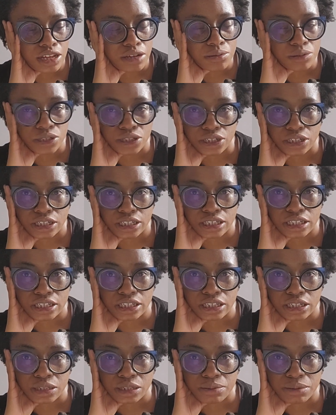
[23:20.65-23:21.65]
upcharged
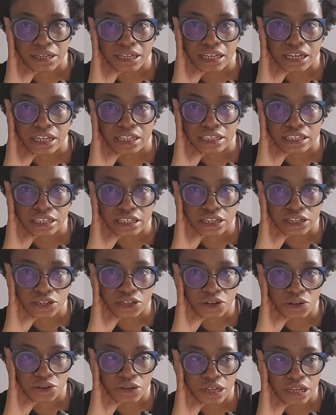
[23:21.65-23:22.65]
it just because of the
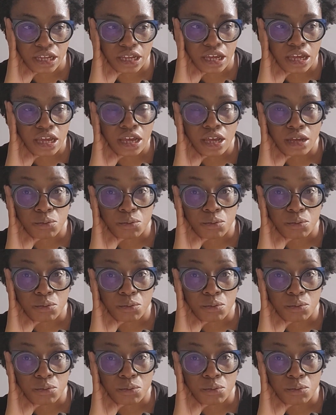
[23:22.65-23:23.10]
Toni